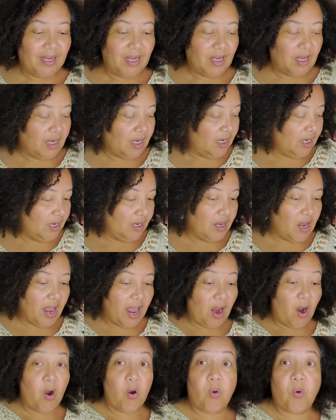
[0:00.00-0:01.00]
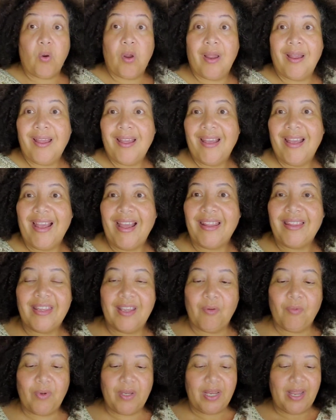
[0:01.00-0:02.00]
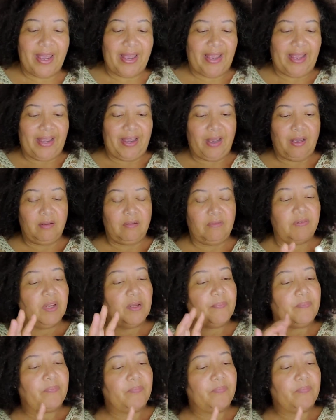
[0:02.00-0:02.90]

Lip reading: And then we have